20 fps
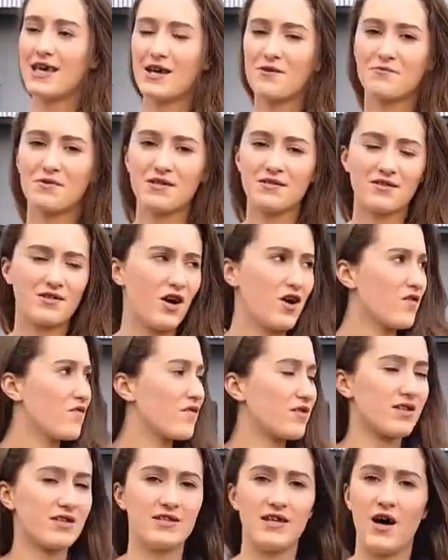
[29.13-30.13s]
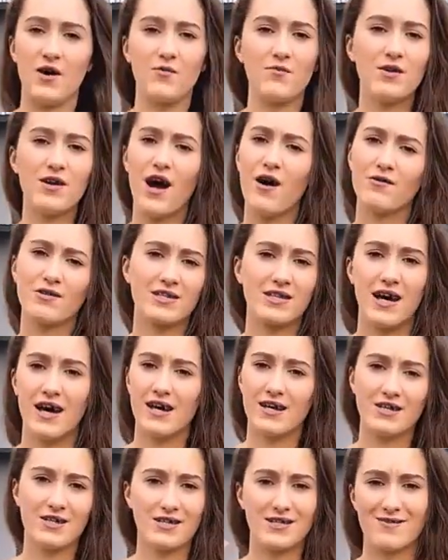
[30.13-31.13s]
get right. Sorry for the sound. We're
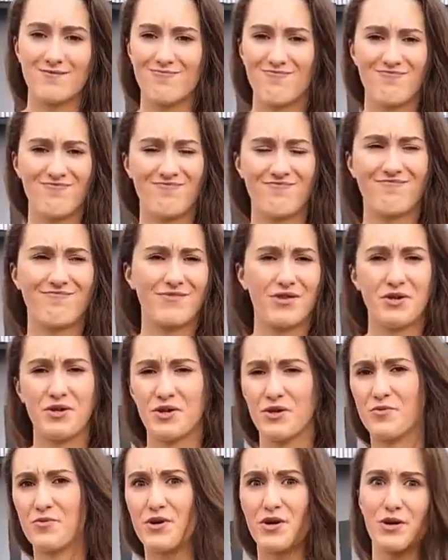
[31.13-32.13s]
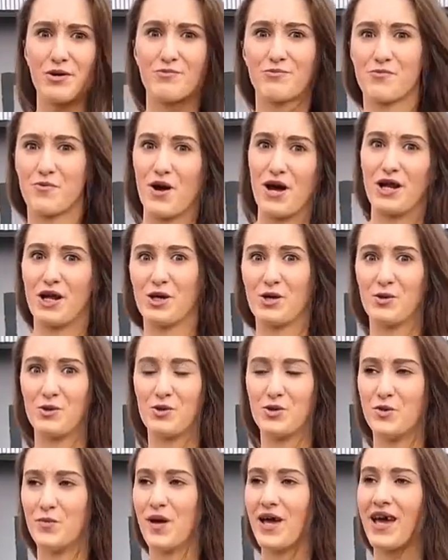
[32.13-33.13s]
outside because, you know, we're great at
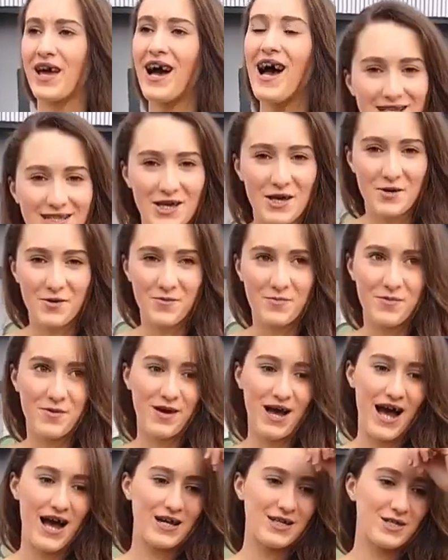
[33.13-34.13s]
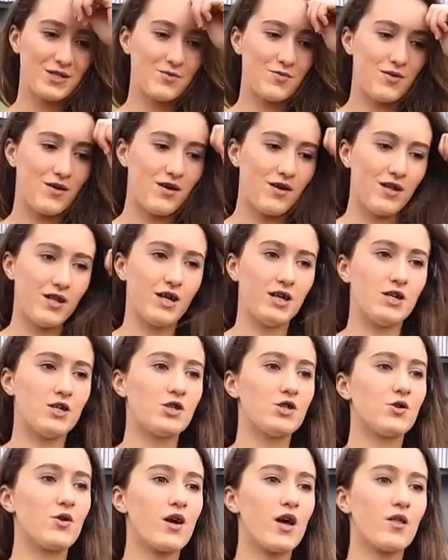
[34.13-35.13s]
YouTubing. So I hope you guys will
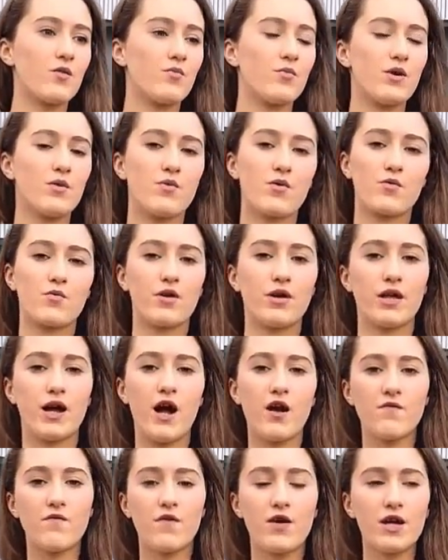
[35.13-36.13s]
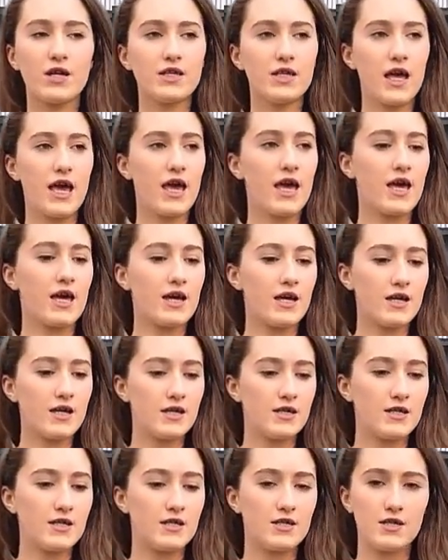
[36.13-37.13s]
enjoy it. We work really hard for it.
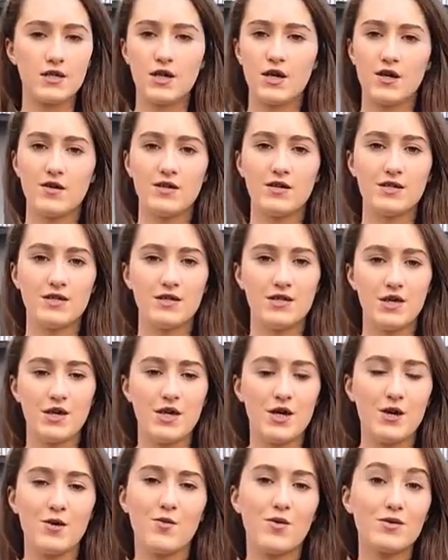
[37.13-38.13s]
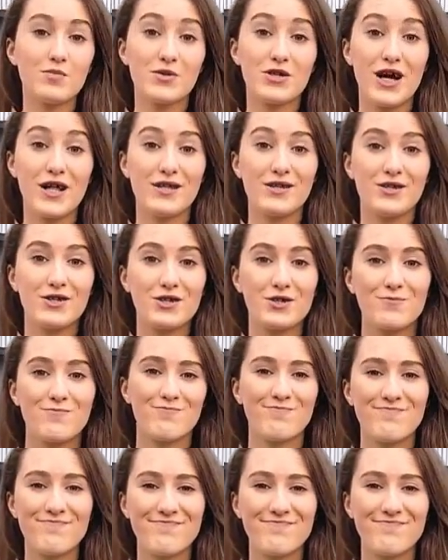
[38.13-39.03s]
And here is the roasting challenge.